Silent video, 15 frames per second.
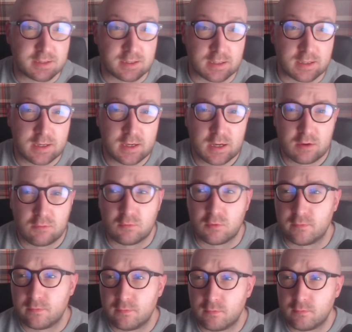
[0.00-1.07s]
to
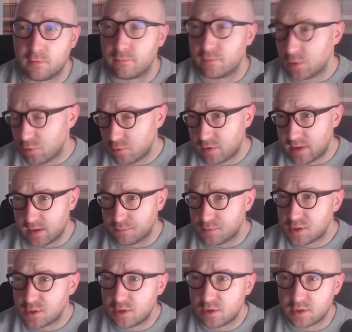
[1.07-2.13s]
review the
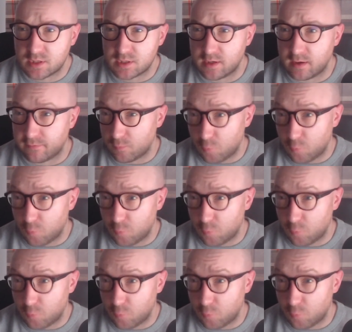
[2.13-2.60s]
obscure stuff.